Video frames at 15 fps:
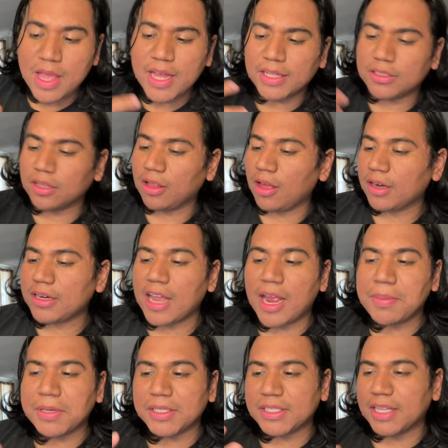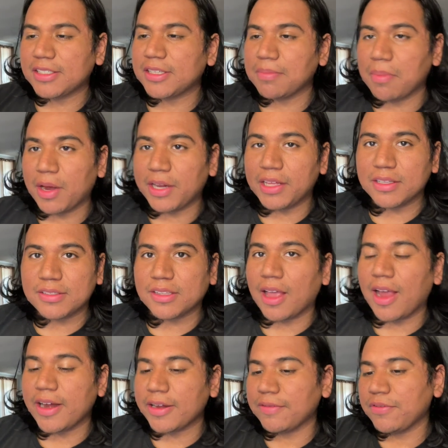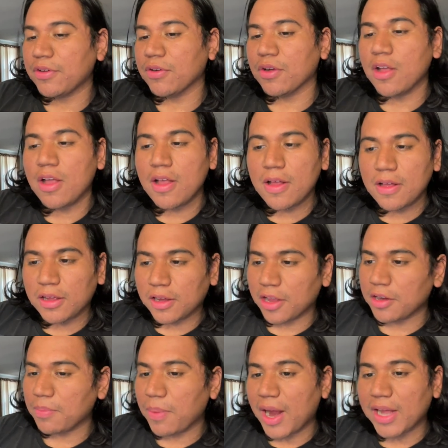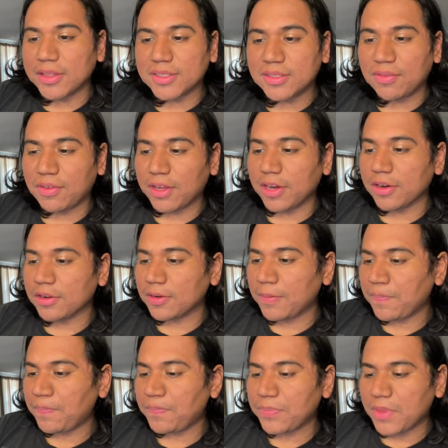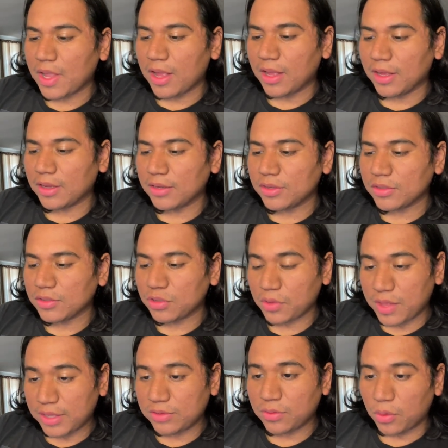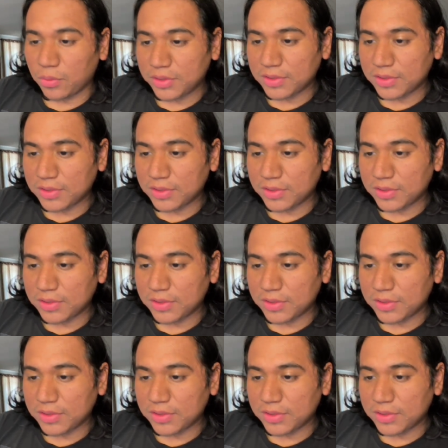It's a long time to set some money aside if you're gonna buy this figure, so that's always